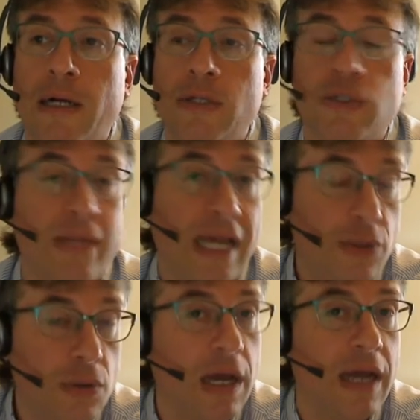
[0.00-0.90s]
so that
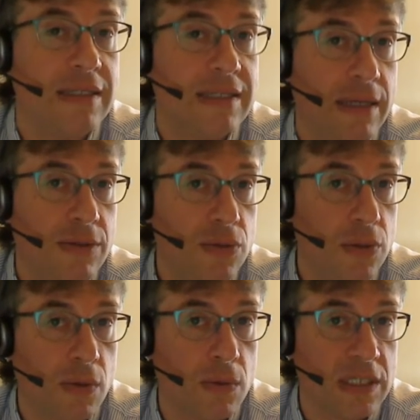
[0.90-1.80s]
you guys can do
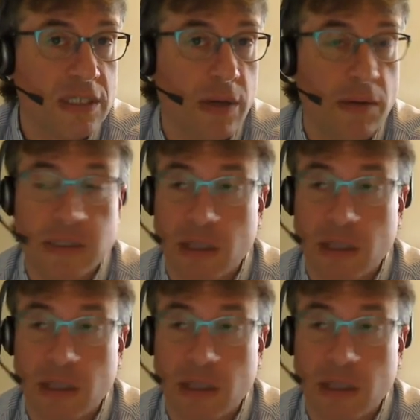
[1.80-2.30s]
your own experiments.